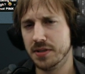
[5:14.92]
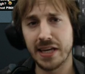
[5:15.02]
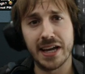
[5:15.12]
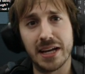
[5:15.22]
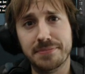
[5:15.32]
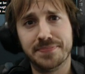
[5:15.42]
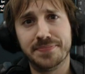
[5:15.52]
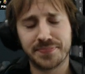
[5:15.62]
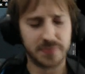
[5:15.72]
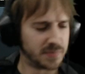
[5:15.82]
yeah,
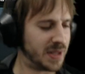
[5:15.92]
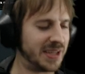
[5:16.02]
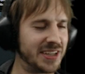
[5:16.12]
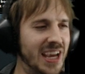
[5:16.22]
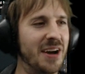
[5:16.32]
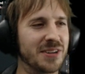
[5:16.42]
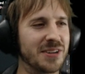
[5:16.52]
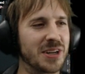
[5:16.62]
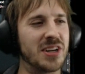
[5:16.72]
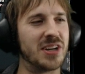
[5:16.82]

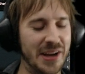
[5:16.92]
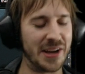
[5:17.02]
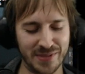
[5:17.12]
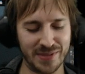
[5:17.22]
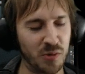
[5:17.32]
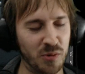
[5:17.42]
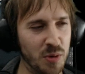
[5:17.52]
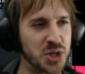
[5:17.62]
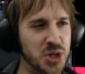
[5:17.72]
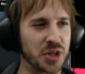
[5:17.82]
yeah. Because um,
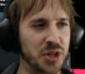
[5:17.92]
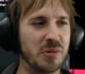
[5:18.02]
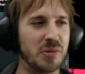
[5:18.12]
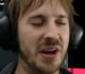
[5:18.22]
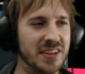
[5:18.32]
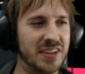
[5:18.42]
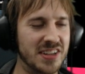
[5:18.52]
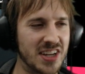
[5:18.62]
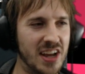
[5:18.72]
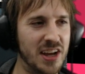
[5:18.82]
we were joking around and
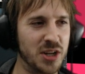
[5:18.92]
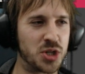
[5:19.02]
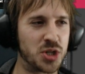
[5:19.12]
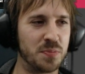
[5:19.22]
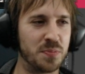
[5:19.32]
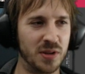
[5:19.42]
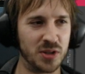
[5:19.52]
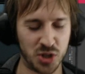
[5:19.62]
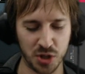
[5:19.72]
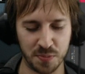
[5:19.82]
they say, hey, you should
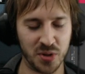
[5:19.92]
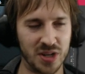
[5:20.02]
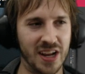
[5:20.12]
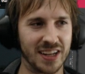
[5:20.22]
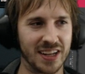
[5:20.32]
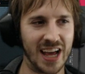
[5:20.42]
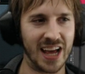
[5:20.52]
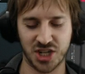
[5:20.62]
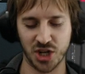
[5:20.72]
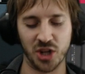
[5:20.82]
you should put like
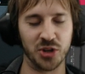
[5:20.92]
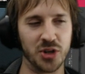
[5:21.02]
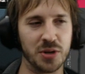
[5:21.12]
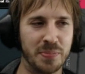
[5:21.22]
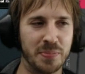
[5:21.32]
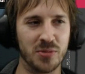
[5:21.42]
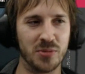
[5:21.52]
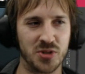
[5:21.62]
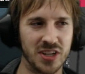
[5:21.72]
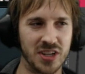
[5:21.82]
latch under the
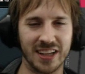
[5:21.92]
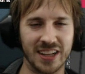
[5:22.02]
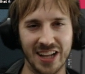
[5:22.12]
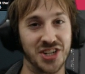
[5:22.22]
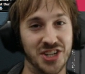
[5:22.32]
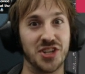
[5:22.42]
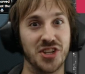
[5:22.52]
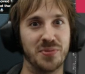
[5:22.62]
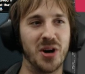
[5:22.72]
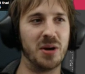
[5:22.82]
bomb to say like latch is
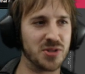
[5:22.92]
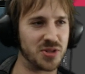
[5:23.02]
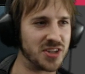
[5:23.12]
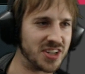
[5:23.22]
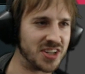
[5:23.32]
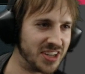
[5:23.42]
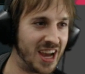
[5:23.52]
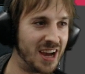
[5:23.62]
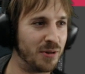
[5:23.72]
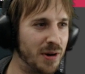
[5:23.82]
the bomb. So I said,
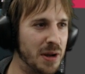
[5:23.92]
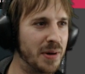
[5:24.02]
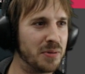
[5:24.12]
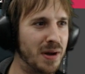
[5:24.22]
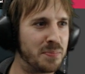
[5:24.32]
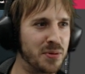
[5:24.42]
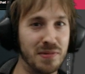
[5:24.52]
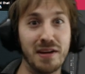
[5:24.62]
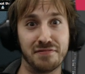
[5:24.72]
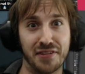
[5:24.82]
yeah. Why well, about I
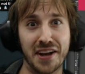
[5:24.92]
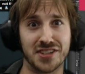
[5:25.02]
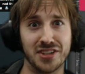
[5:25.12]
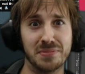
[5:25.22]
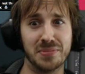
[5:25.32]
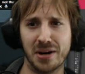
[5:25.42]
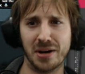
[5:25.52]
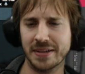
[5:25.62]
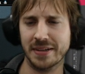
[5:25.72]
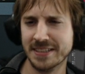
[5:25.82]
put my face on the
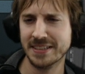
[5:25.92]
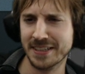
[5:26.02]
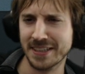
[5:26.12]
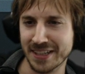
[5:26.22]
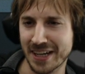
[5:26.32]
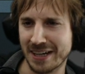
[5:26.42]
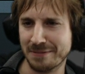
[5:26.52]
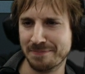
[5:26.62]
bomb? And yeah.